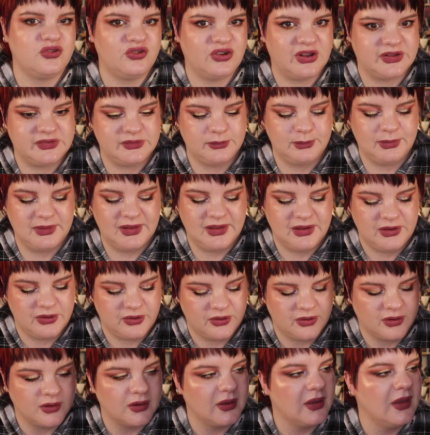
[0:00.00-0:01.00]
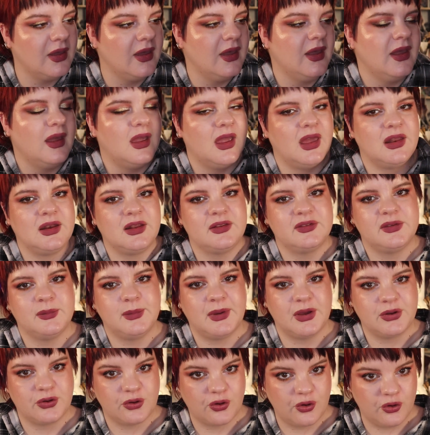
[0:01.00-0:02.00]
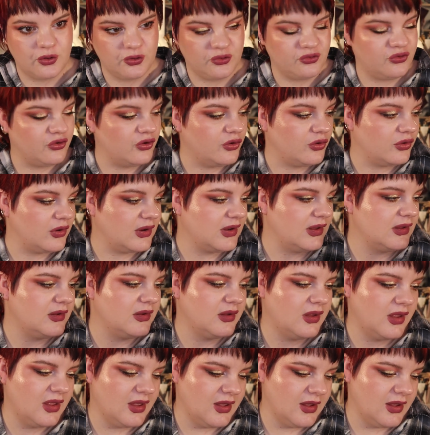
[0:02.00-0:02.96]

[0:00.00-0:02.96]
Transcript: chess player, and it's about her journey.